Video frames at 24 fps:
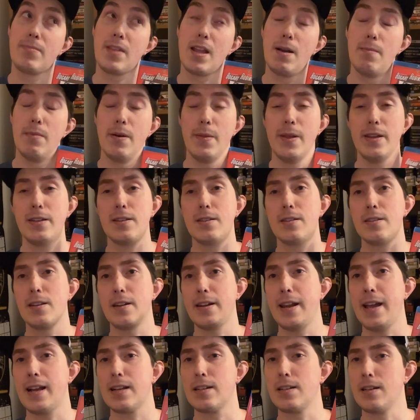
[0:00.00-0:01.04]
But this is an
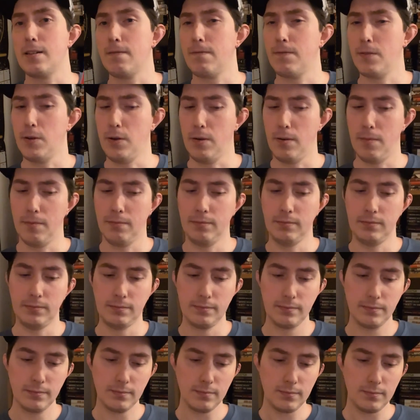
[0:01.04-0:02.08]
excellent film.
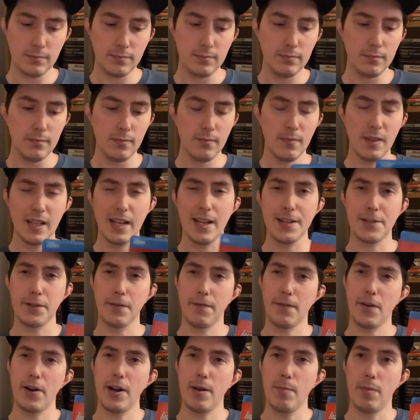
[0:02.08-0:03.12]
It's a
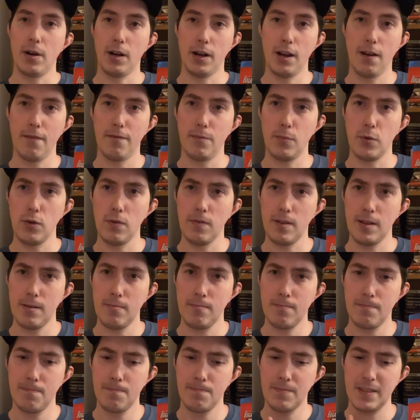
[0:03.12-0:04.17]
very beloved movie.
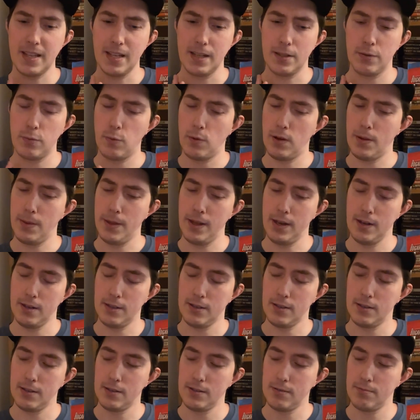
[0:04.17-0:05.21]
It's one that
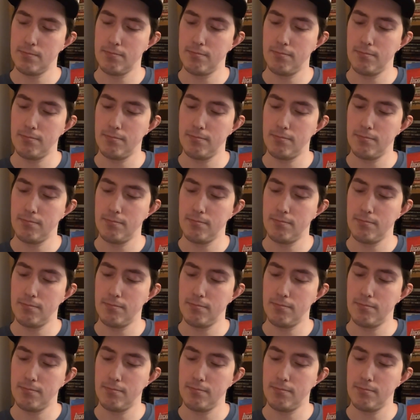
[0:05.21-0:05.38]
is